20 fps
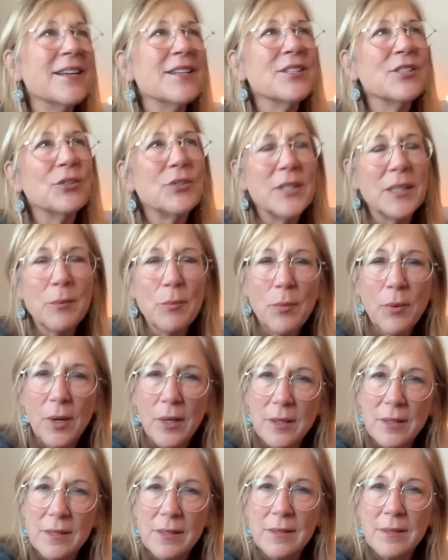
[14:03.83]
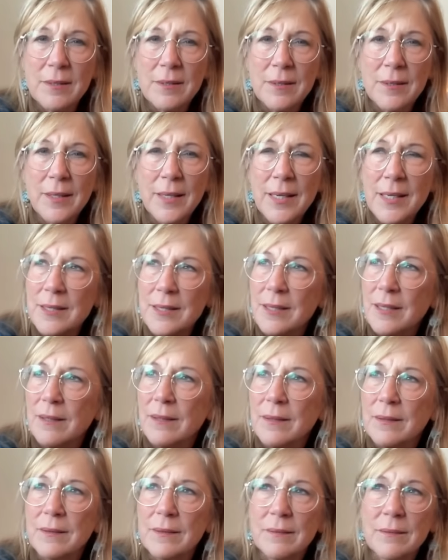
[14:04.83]
so Tim Walz, he's
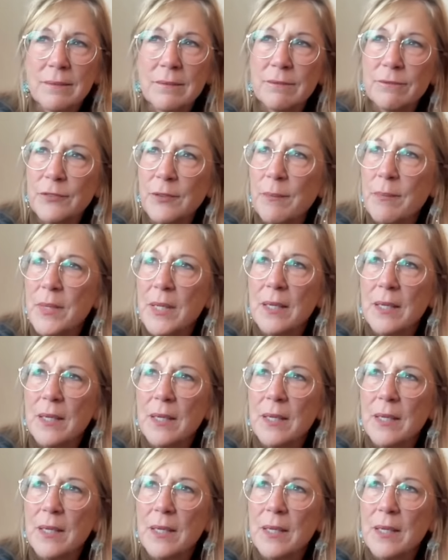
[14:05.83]
from